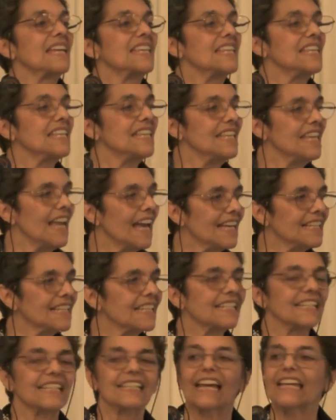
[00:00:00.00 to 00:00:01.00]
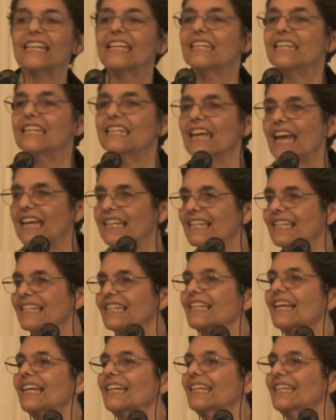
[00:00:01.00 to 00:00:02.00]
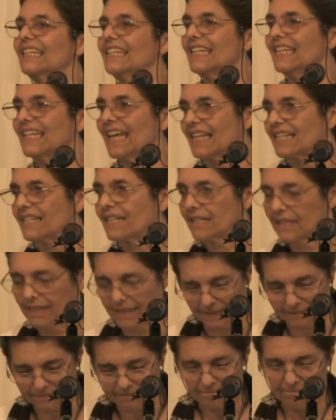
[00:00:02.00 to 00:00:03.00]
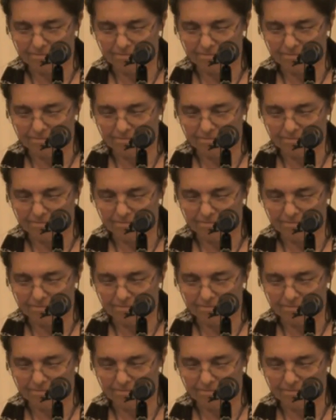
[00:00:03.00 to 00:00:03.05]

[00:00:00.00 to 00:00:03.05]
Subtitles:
Yes, yes, yes.